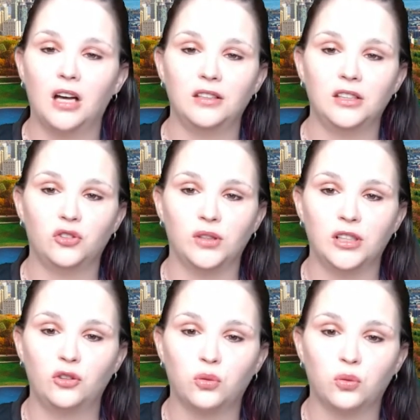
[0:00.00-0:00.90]
He
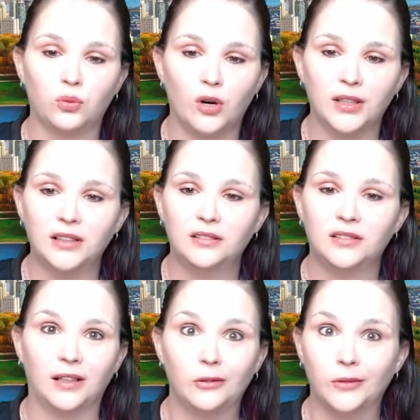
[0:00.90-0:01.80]
treated chronic
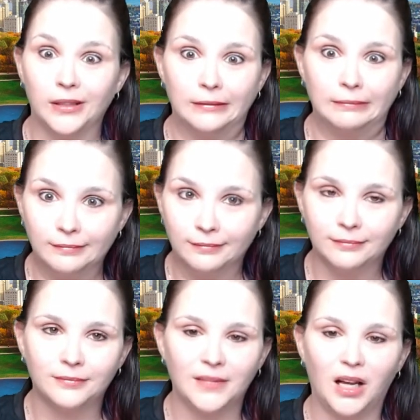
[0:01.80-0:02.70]
diarrhea
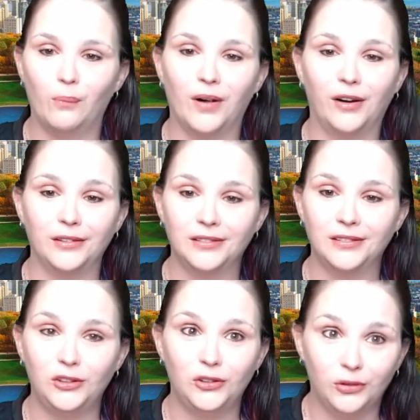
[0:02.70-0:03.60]
among
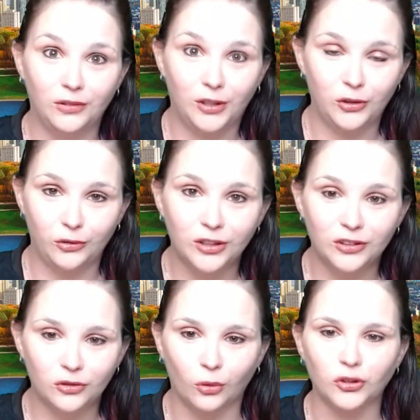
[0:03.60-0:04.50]
the Union
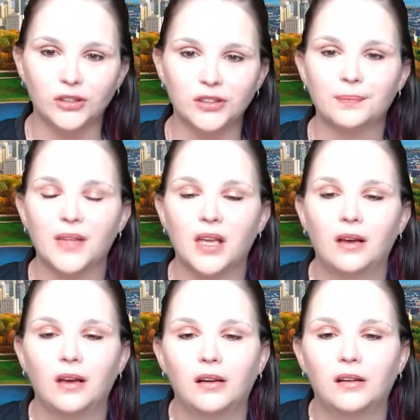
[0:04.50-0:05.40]
soldiers
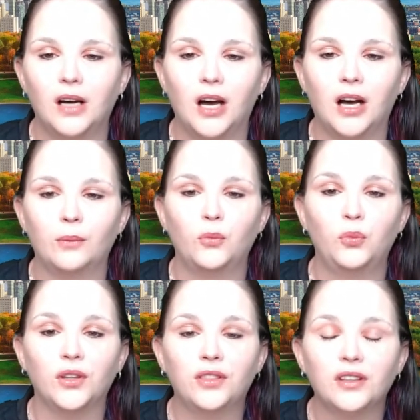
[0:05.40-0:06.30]

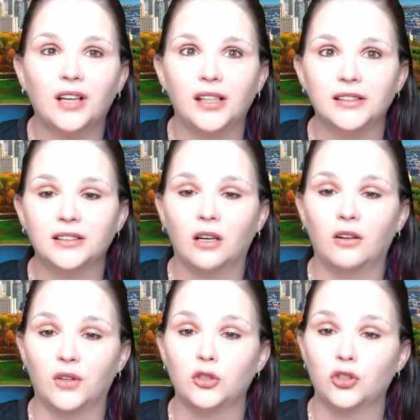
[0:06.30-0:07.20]
with the diet
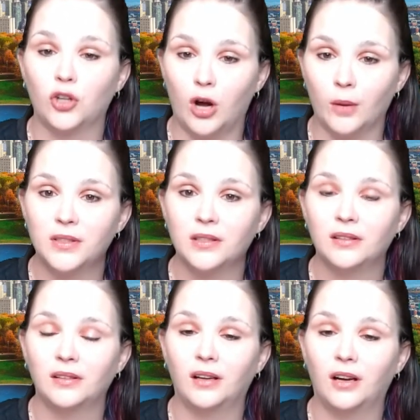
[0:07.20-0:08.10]
of chopped
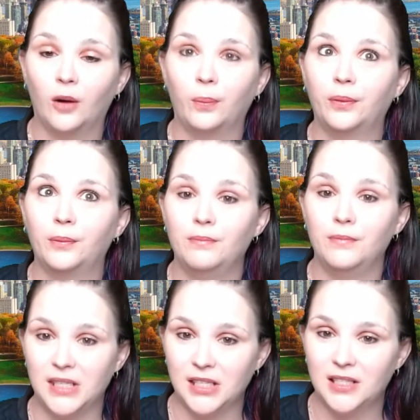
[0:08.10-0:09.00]
up
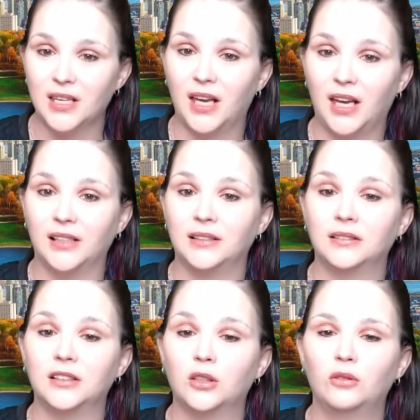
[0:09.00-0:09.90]
meat
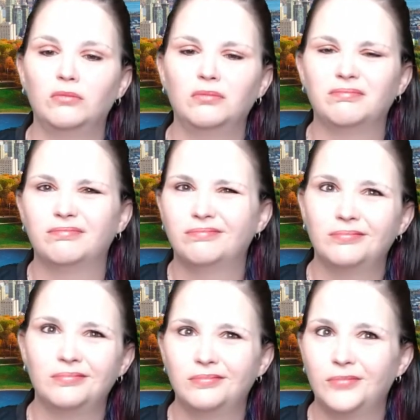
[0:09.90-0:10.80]
and
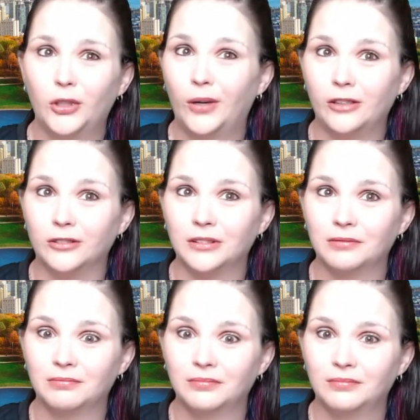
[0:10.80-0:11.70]
little else.
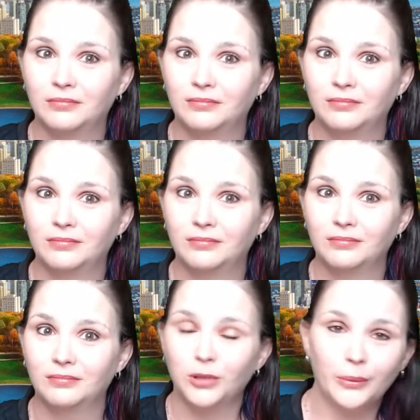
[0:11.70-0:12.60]

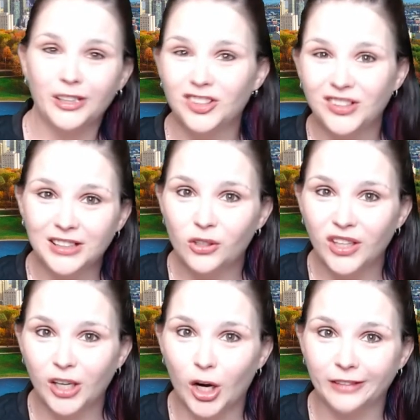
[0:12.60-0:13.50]
Pretty much that's all
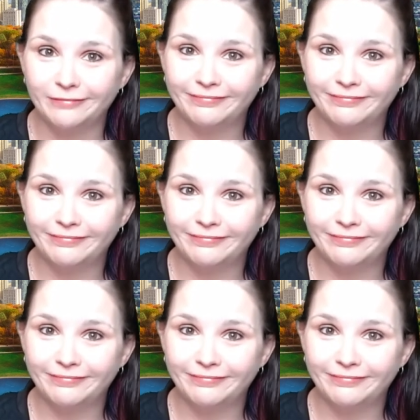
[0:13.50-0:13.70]
he got.